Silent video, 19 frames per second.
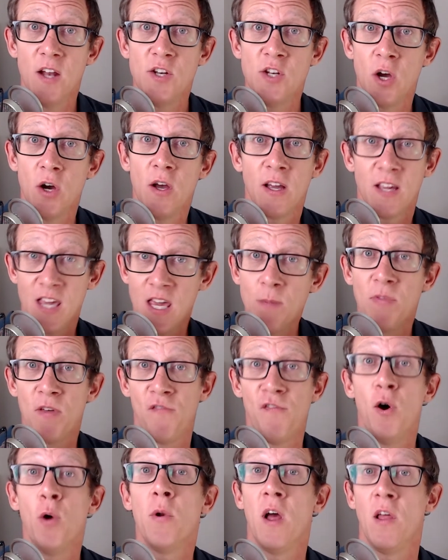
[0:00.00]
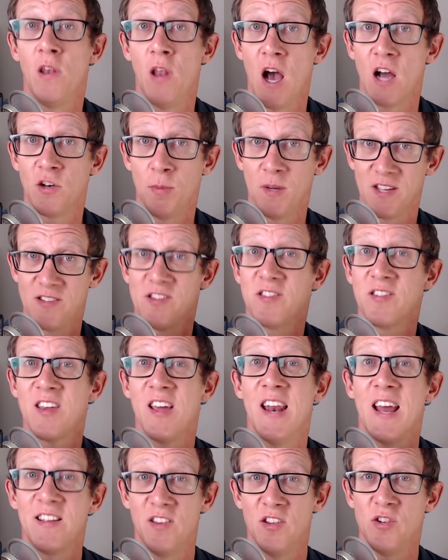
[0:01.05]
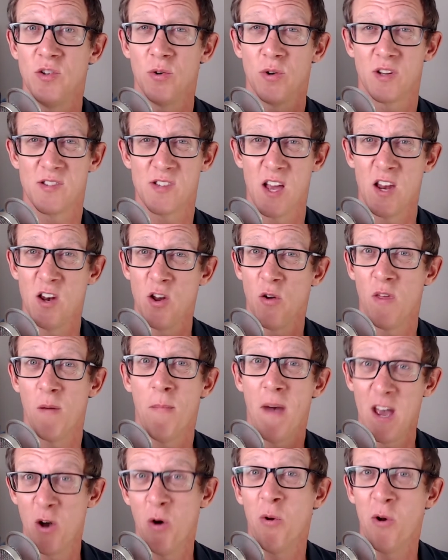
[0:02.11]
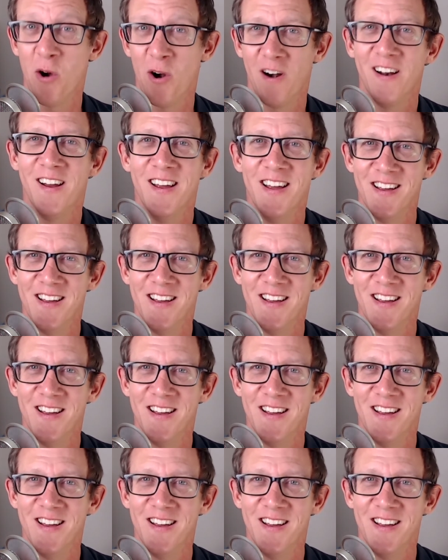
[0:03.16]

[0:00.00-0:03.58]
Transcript: Don't keep the phone unlocked because it's connected to it because I know that my owner